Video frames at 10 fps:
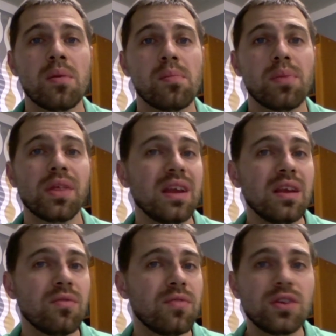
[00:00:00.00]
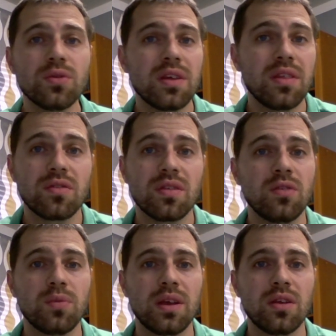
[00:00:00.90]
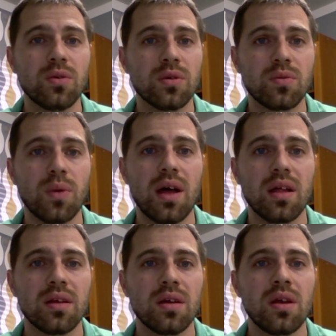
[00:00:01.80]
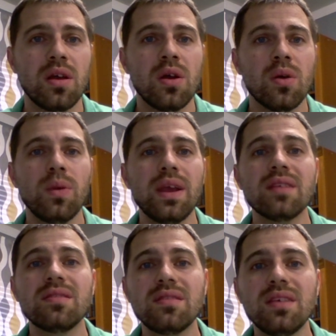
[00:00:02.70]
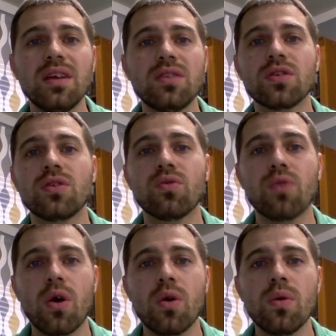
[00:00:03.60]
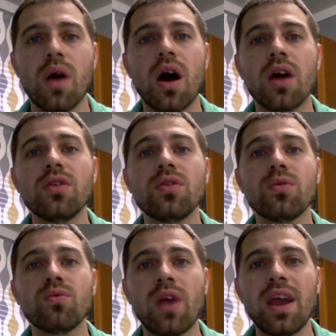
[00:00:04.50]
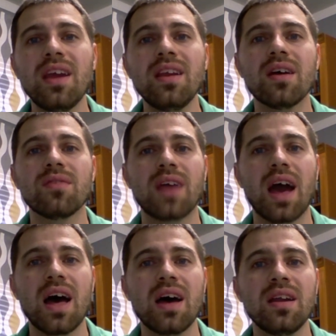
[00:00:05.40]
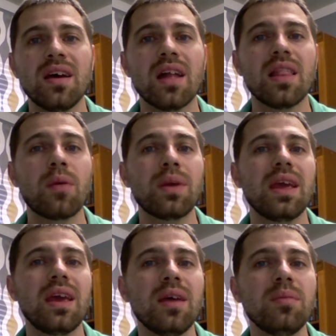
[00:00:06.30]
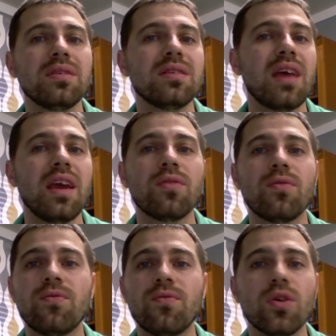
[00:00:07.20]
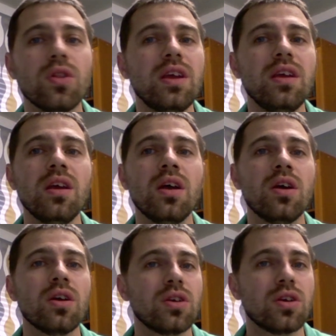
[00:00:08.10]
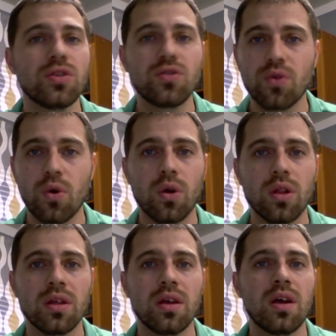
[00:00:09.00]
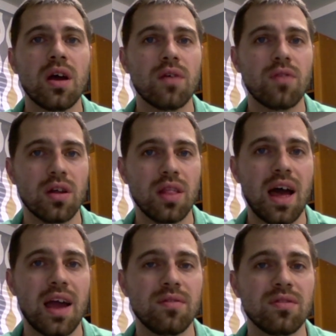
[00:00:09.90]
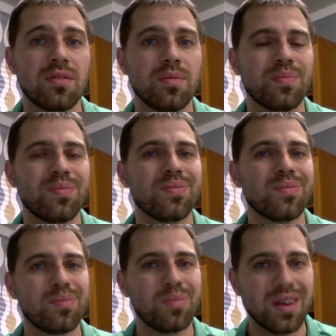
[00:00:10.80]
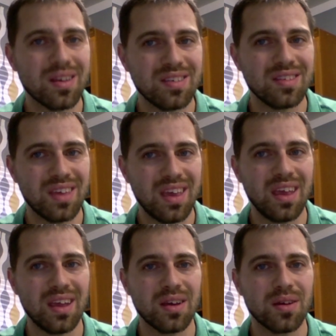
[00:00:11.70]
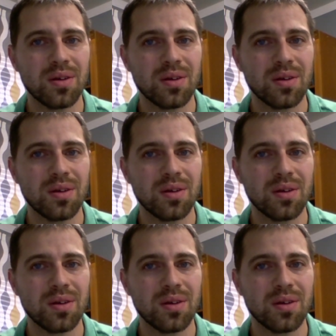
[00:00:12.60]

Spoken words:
But then individually, there's things we can do as well. We can seek to grow under the reign of God, allowing Him to take fully control of our lives because He's King.